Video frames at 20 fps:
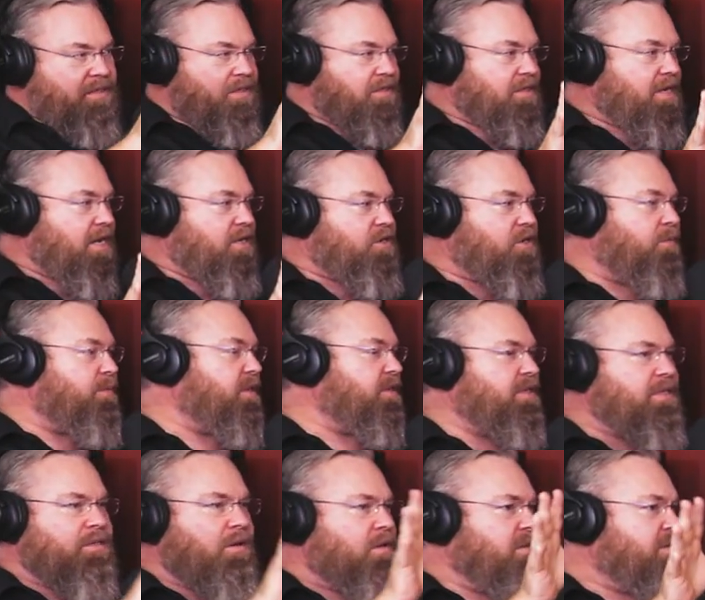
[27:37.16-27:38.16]
at this stage no.
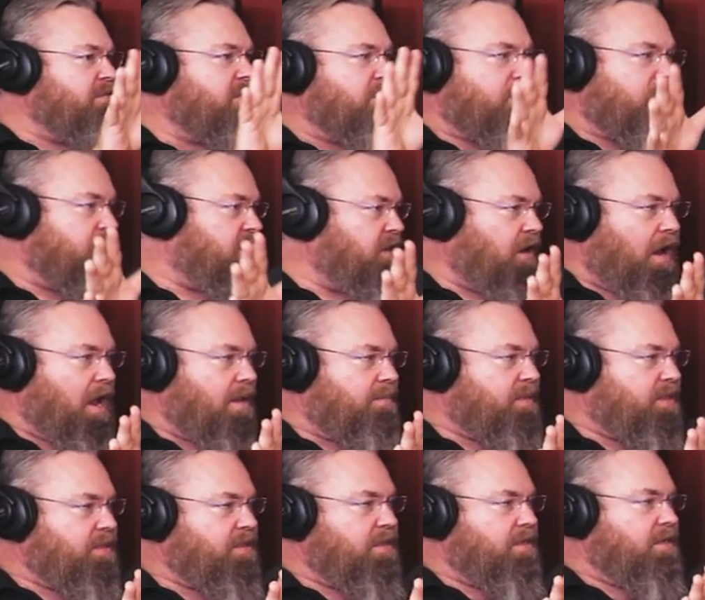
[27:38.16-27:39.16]
because there's lots of different
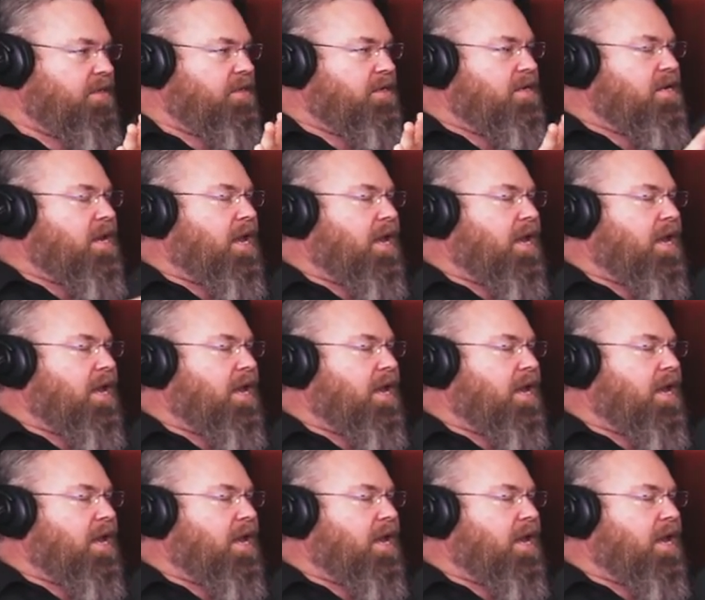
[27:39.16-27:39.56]
types. Oh yeah.